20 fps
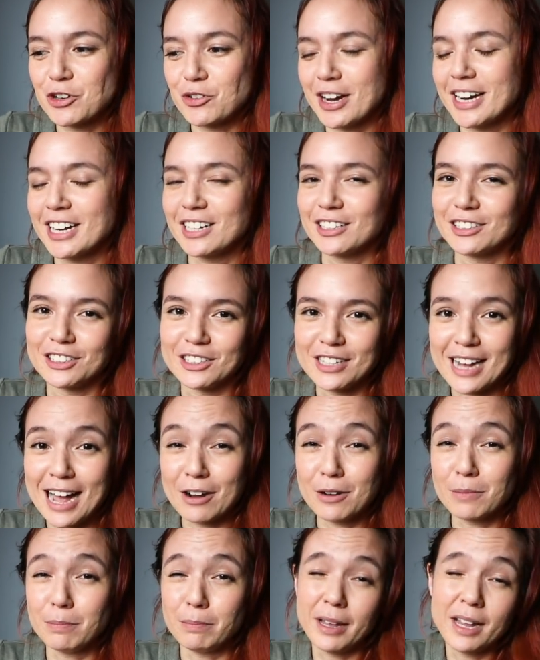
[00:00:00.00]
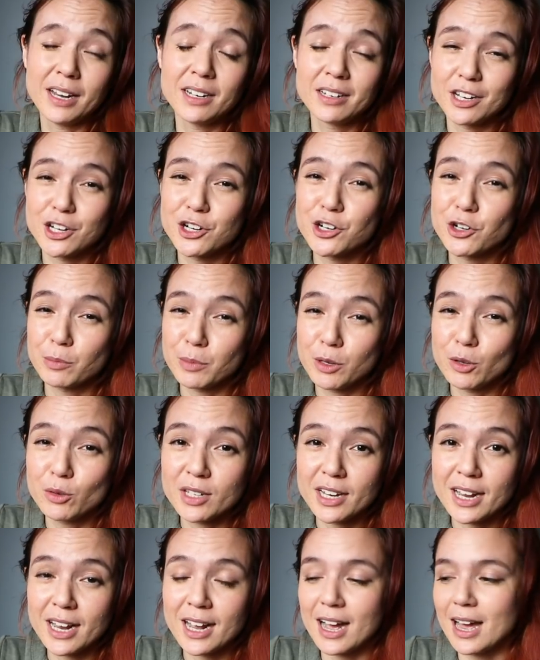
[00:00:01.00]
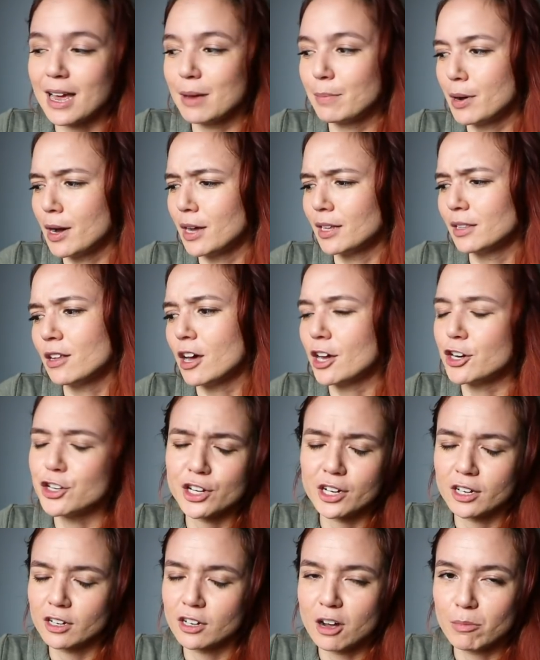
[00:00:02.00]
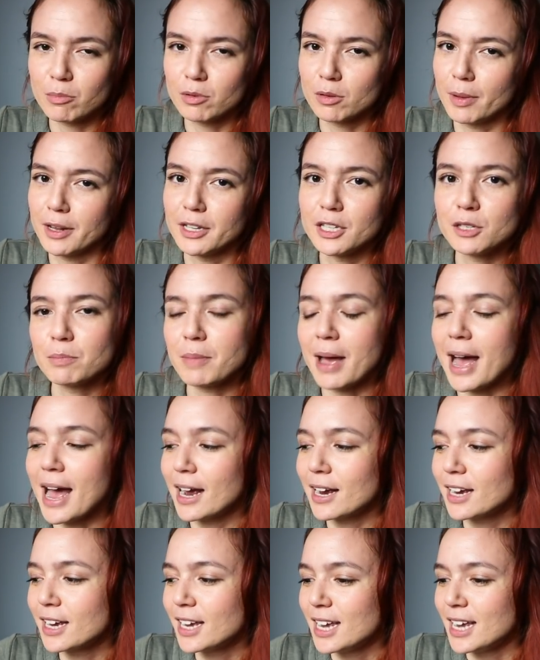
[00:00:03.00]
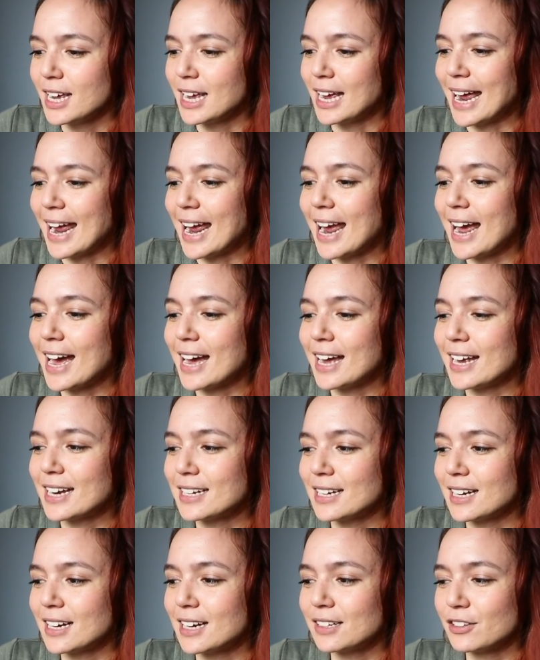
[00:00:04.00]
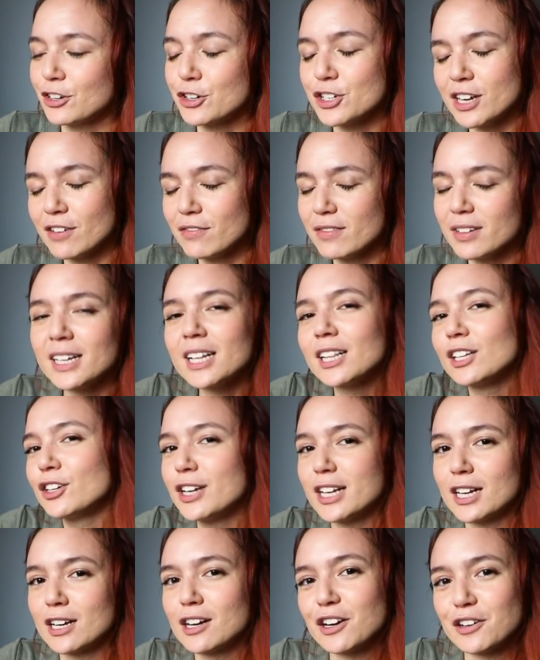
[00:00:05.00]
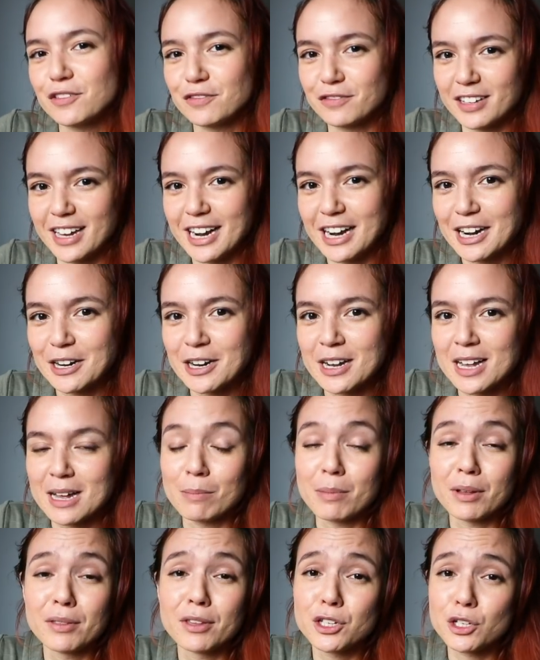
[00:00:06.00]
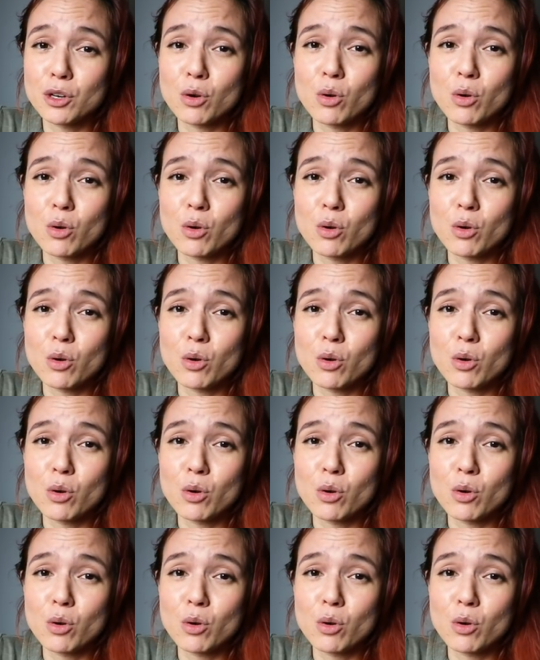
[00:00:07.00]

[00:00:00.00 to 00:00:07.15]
trying to learn how to make digital music. I bought Logic a couple months back and uh, there's definitely a learning curve there, but this